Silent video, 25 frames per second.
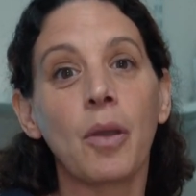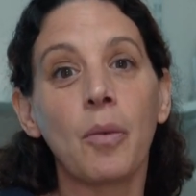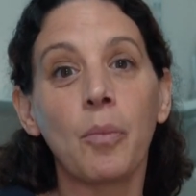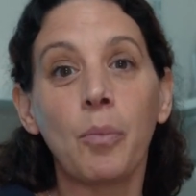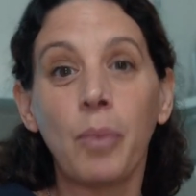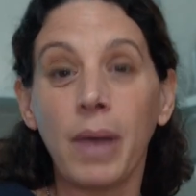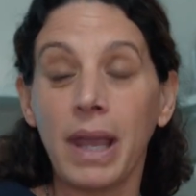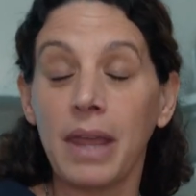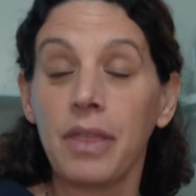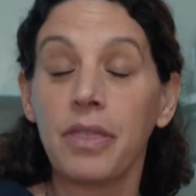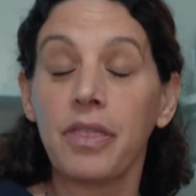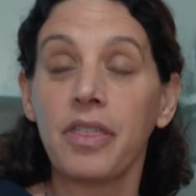
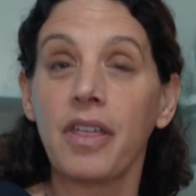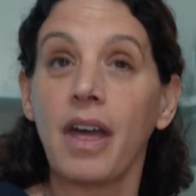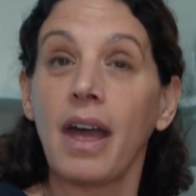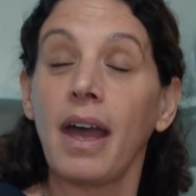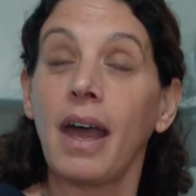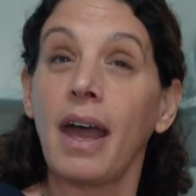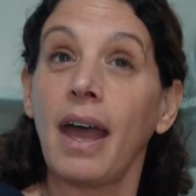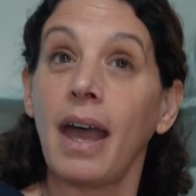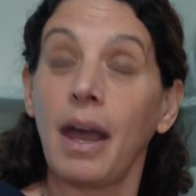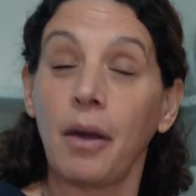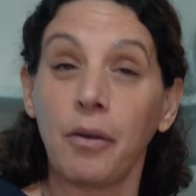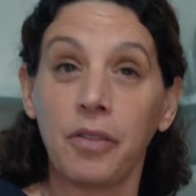with
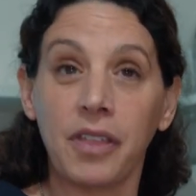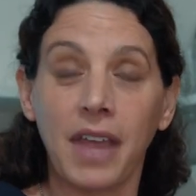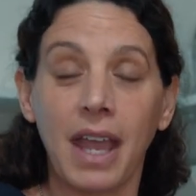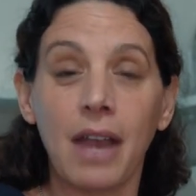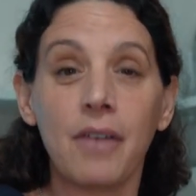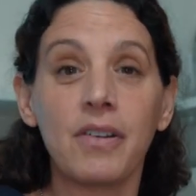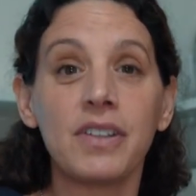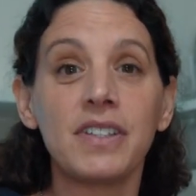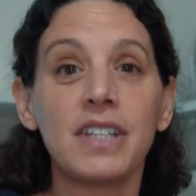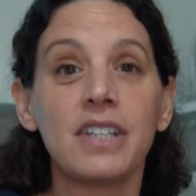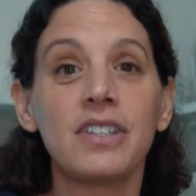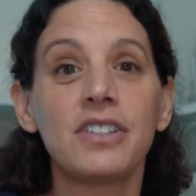a healthcare
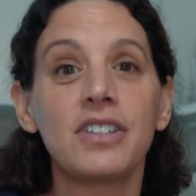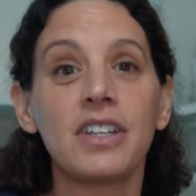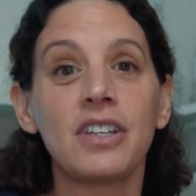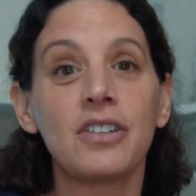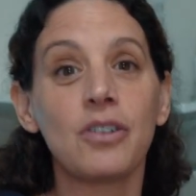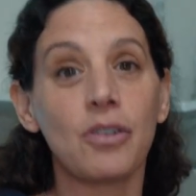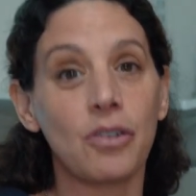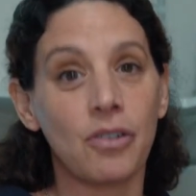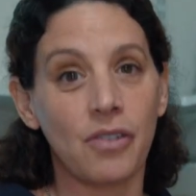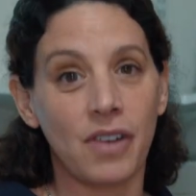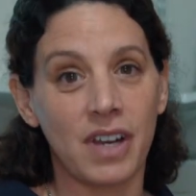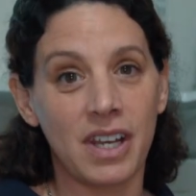
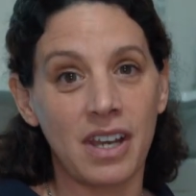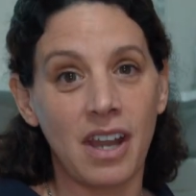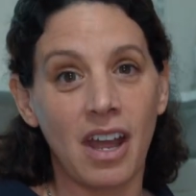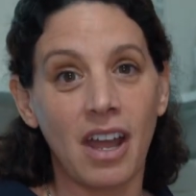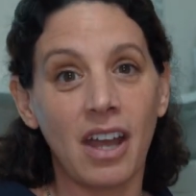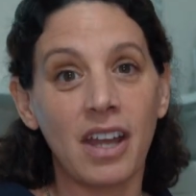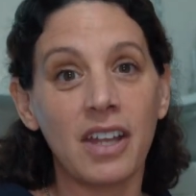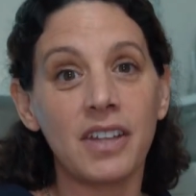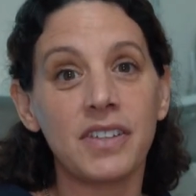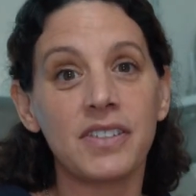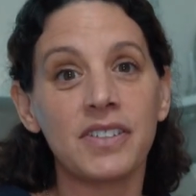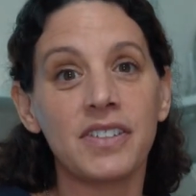assistant or a
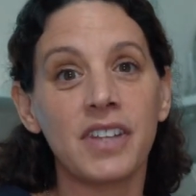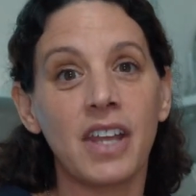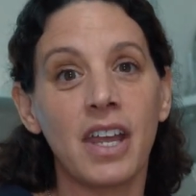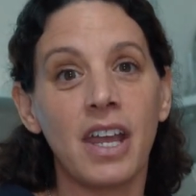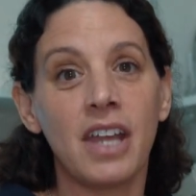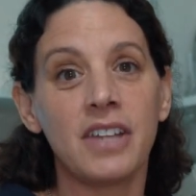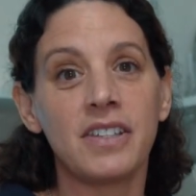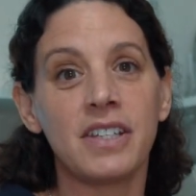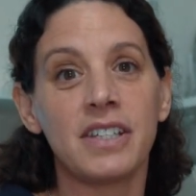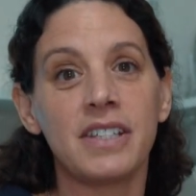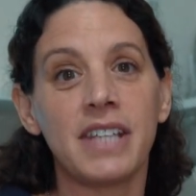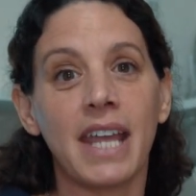nurse
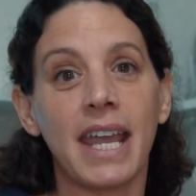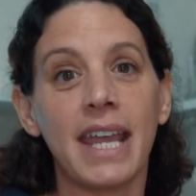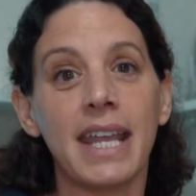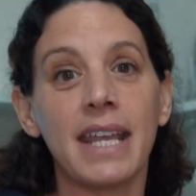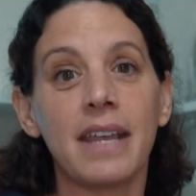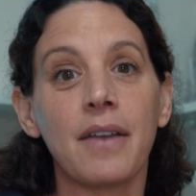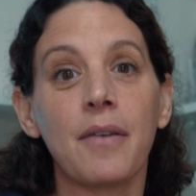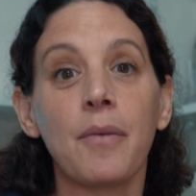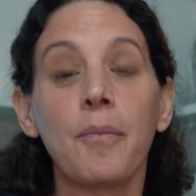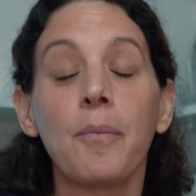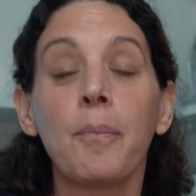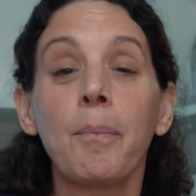to
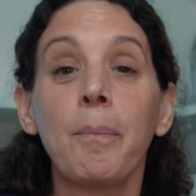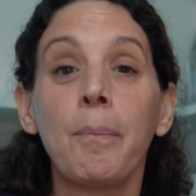take